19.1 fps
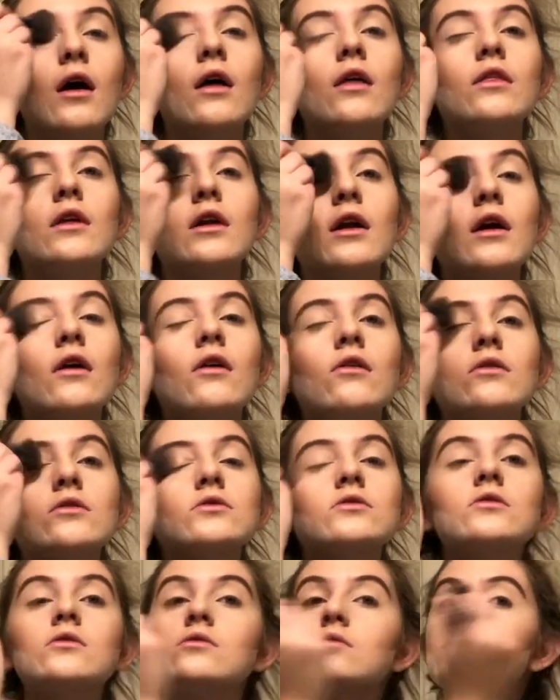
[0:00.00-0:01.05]
And then I
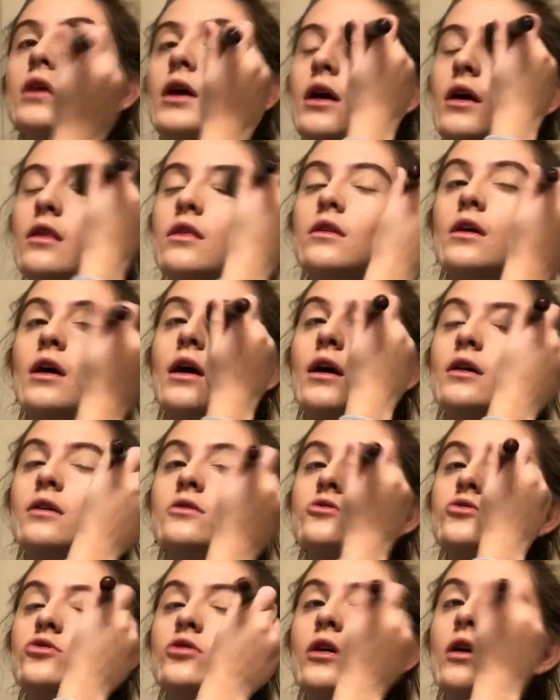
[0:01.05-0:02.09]
also take the
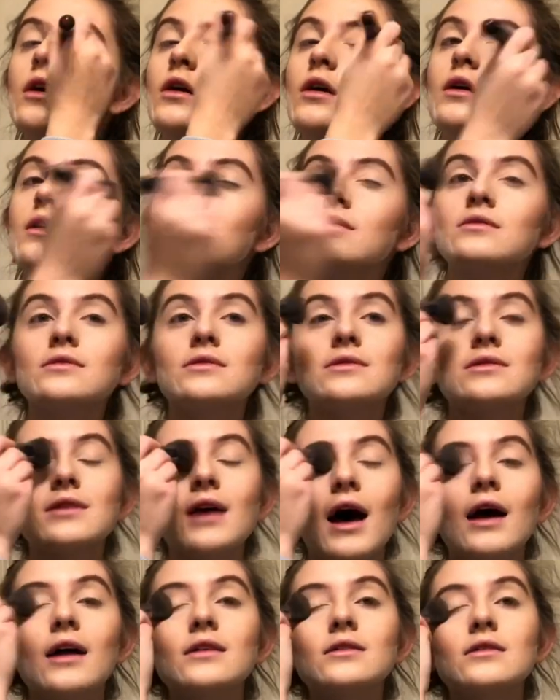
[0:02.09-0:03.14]
extra and
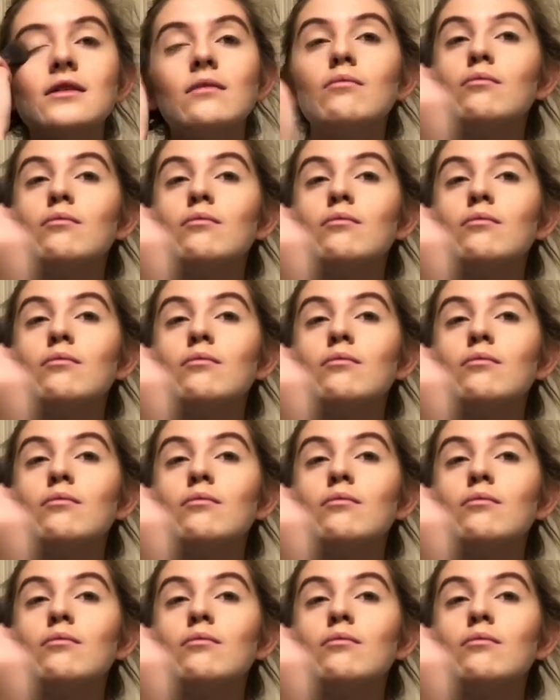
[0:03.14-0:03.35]
set